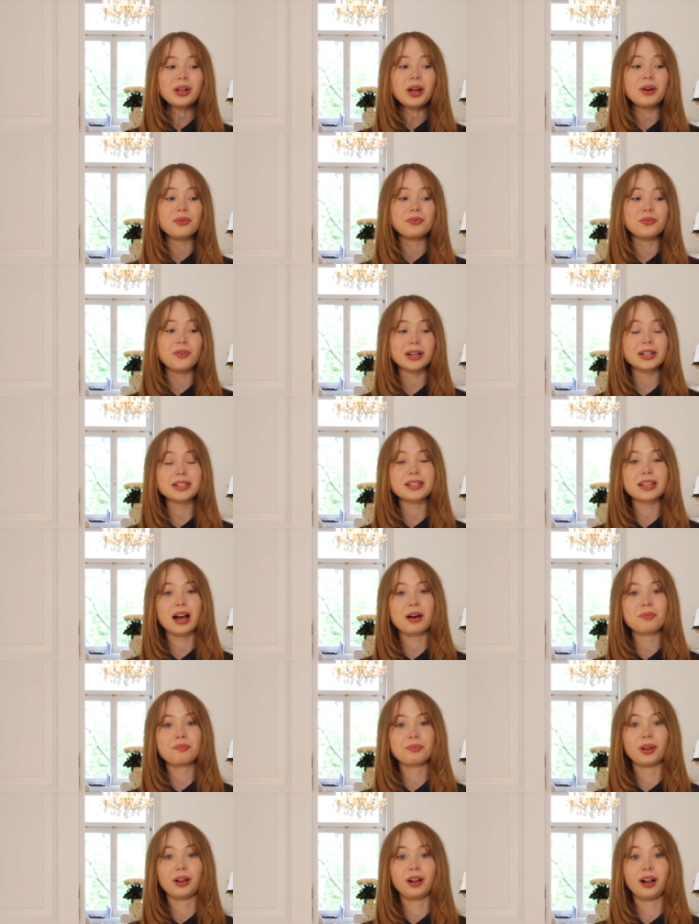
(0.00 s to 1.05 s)
For
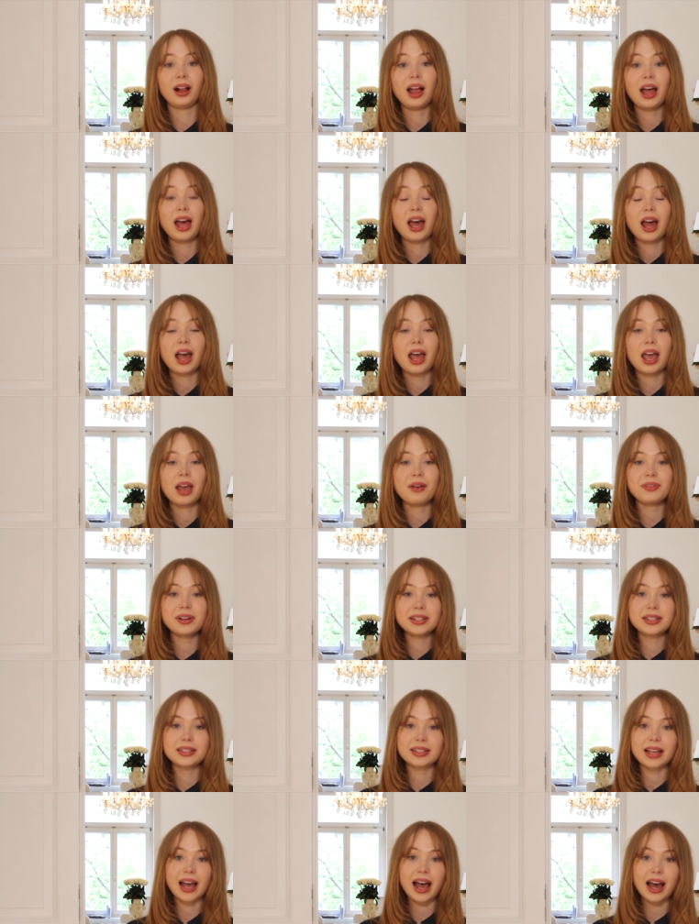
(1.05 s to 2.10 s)
example, if I
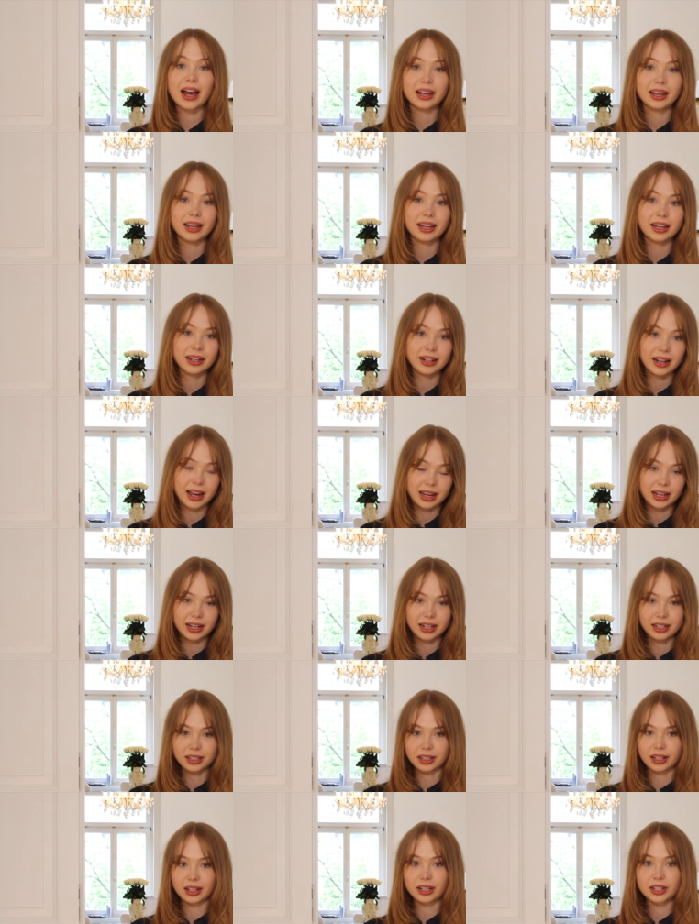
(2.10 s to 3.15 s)
say in
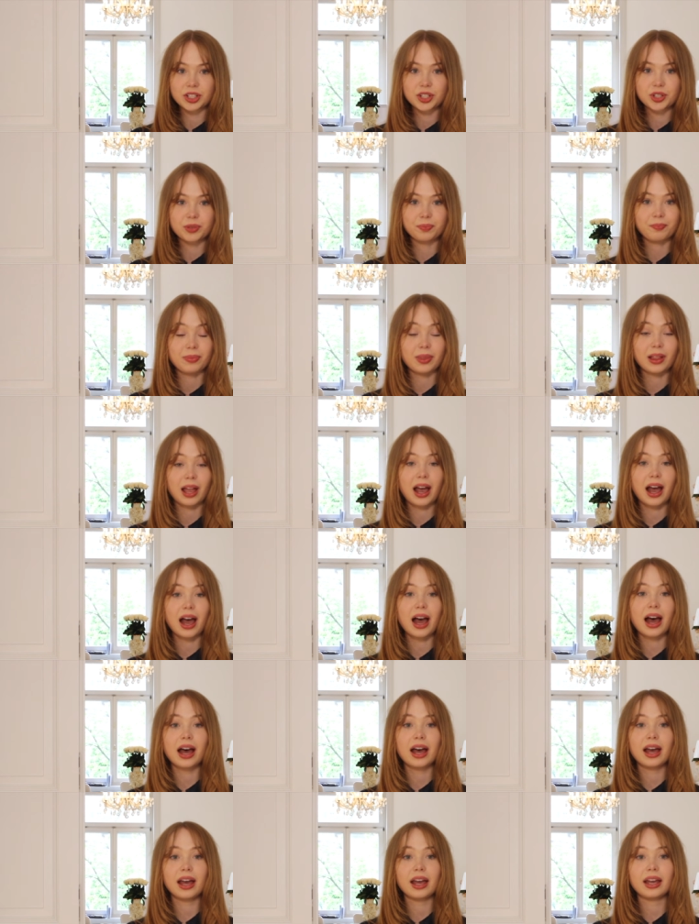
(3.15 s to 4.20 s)
English,
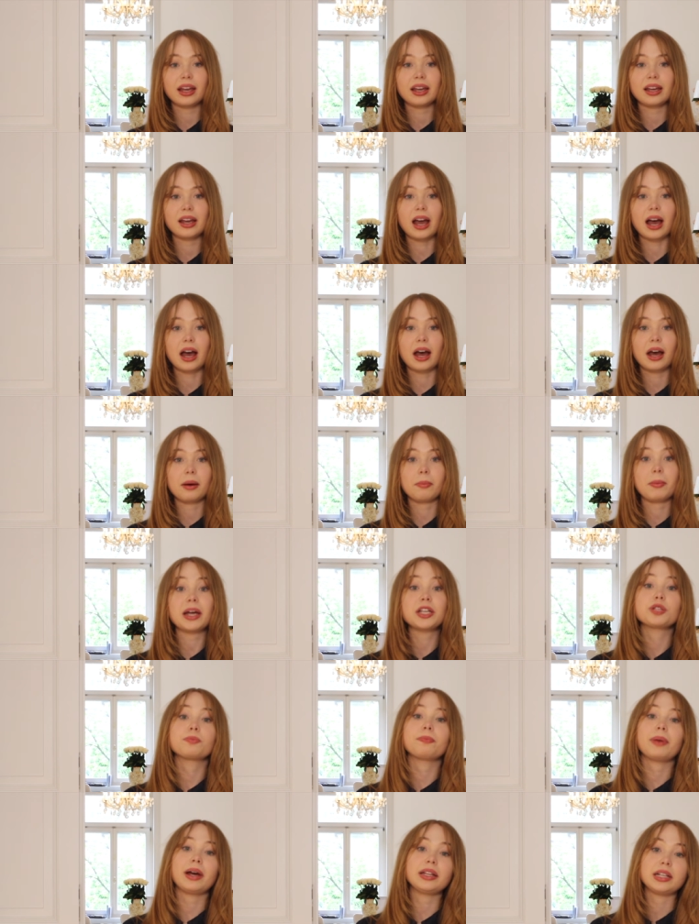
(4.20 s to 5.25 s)
I
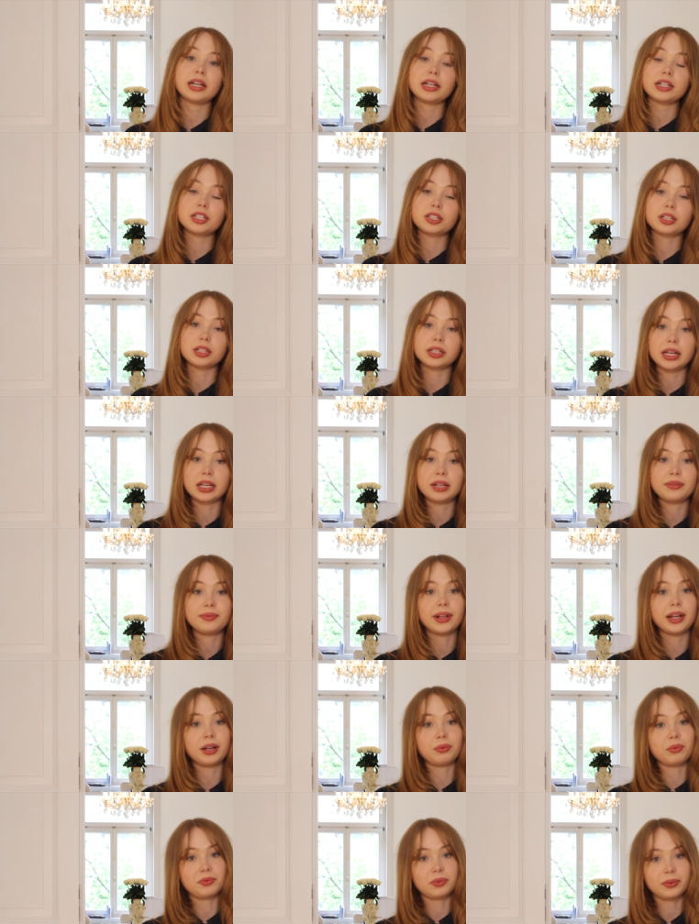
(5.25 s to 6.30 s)
spent yesterday
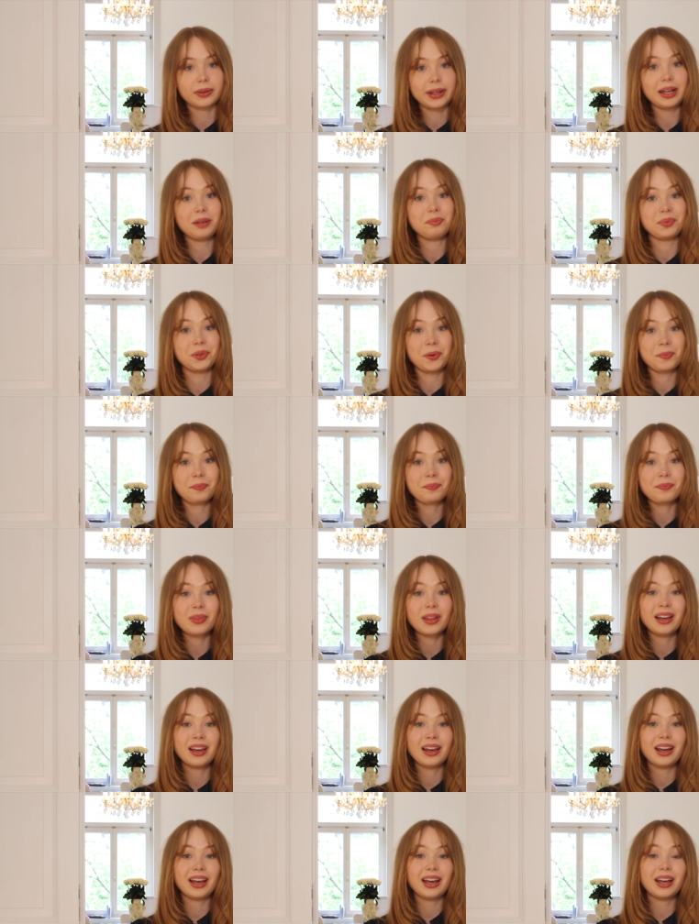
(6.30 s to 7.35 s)
evening with a neighbor.
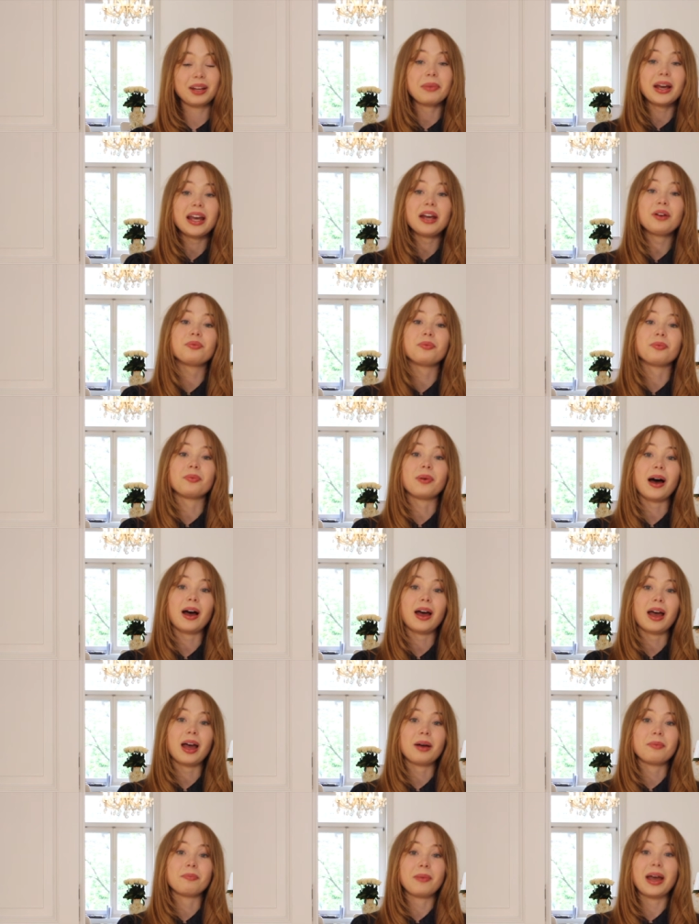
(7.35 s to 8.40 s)
It
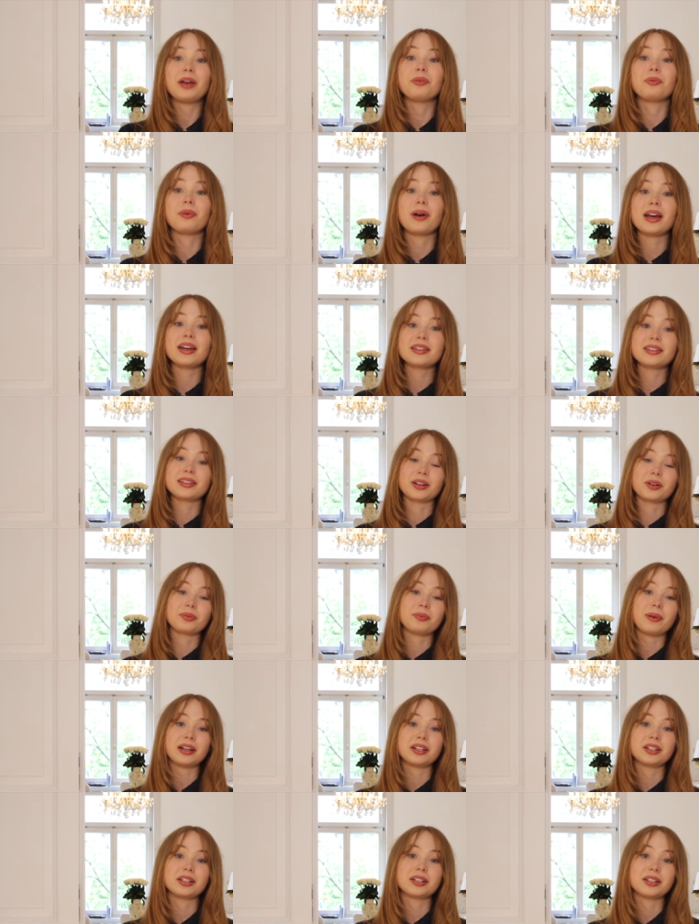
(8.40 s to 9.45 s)
may raise the
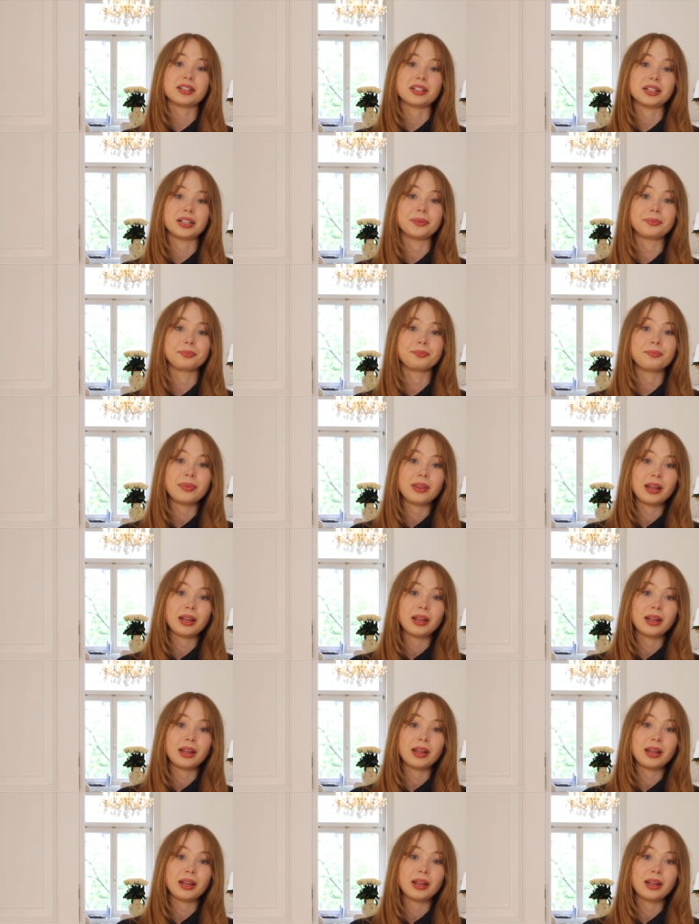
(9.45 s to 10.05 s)
question,